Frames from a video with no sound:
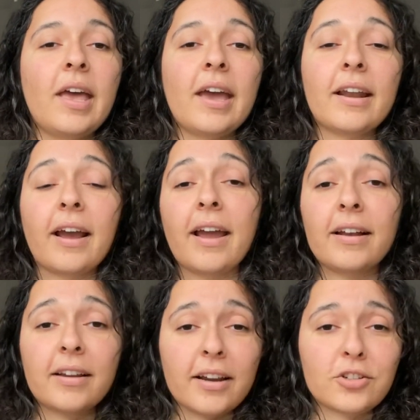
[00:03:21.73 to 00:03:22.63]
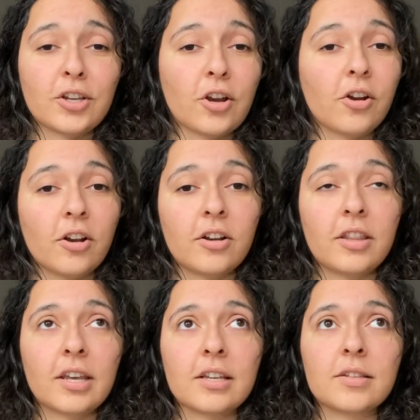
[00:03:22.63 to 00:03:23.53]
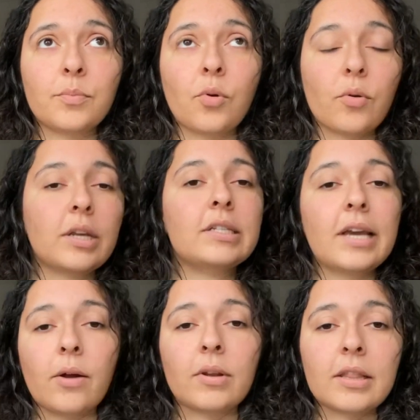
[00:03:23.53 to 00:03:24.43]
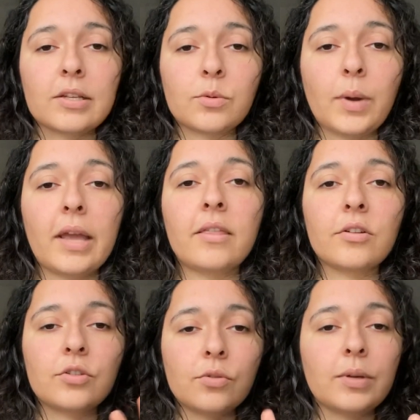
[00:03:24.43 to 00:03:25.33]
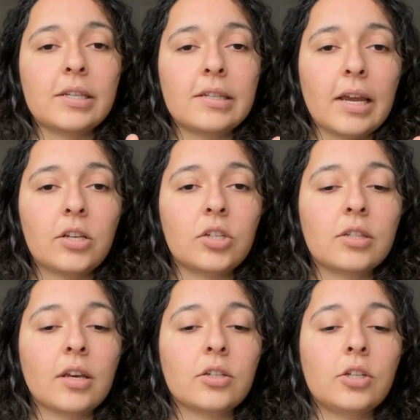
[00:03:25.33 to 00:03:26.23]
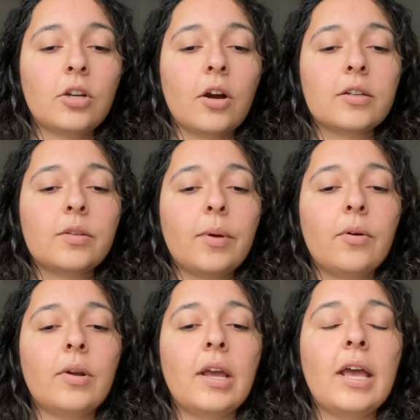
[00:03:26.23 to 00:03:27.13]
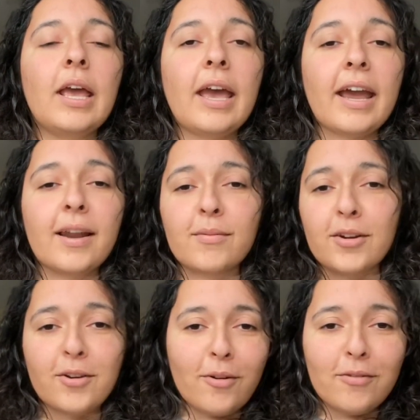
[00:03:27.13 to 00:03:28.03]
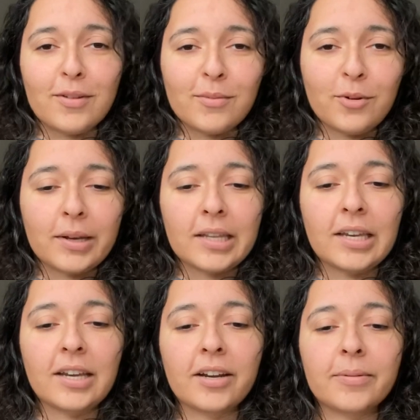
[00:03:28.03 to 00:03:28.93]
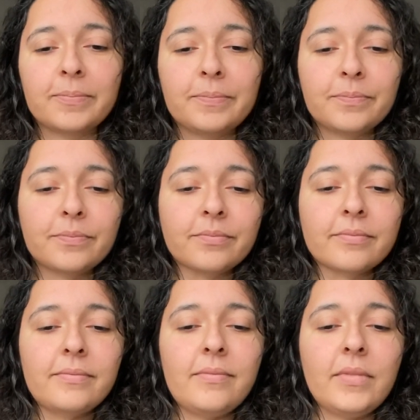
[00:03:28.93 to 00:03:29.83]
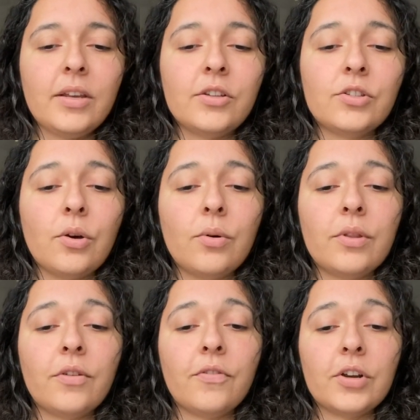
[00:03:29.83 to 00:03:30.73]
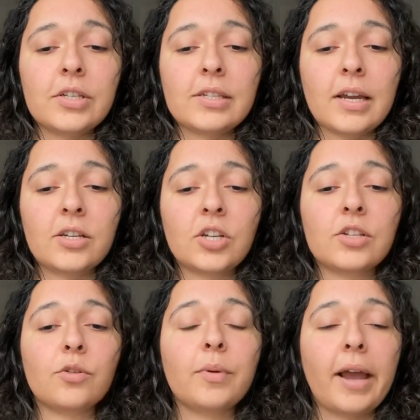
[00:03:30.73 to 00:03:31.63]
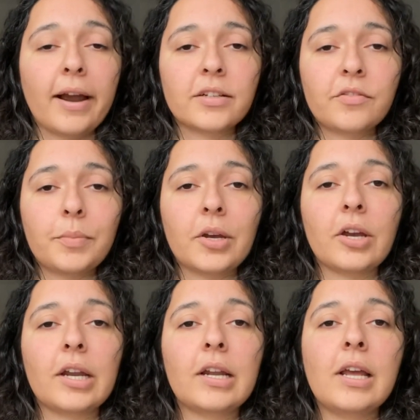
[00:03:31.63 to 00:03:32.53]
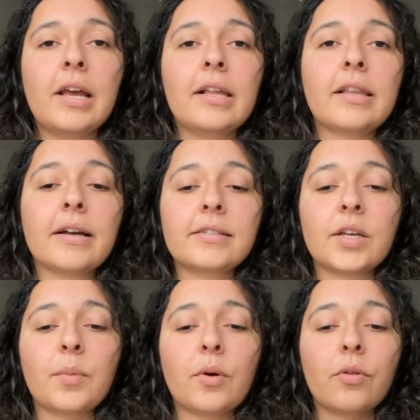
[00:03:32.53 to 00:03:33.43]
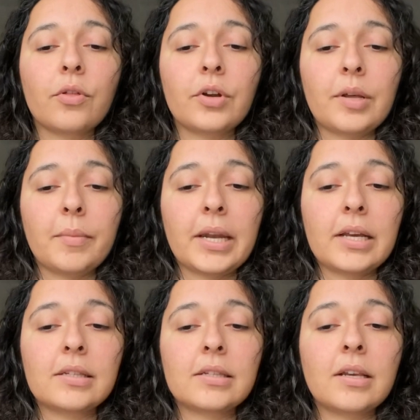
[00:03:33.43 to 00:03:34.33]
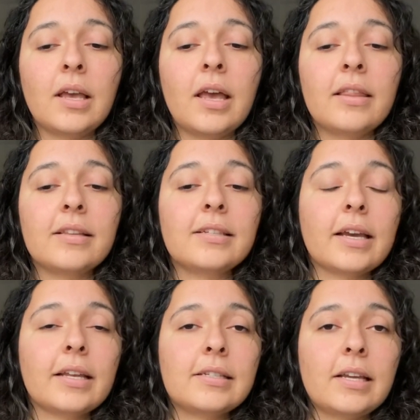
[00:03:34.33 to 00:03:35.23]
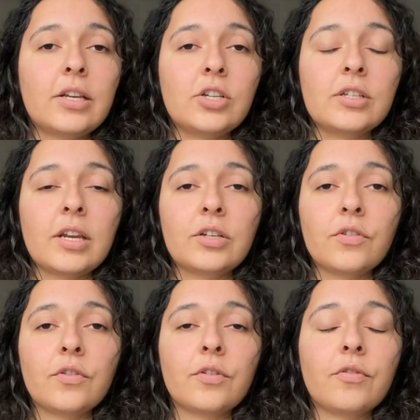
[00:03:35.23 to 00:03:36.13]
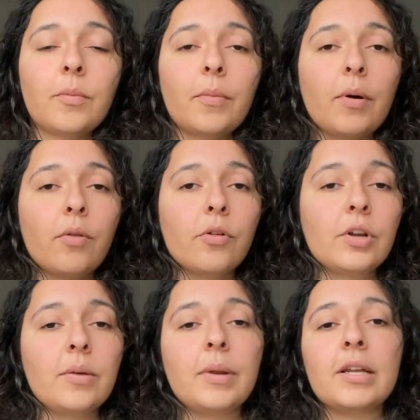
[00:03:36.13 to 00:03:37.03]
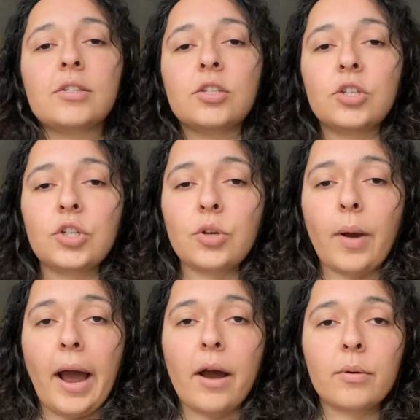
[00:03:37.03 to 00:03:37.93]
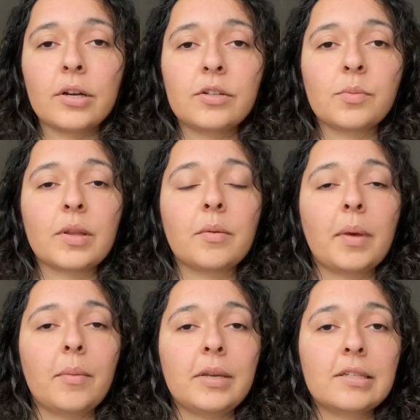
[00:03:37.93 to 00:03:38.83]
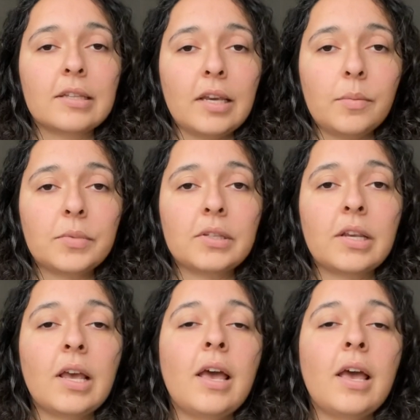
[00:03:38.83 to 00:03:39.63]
And I hadn't actually heard this broken down in this way. There's 3 stages that she talks about, and I'm going to go over them quickly here. So the first stage is a reactive period lasting about 30 minutes. The second stage is an interval from about 30 minutes to 2 hours where the baby sleeps.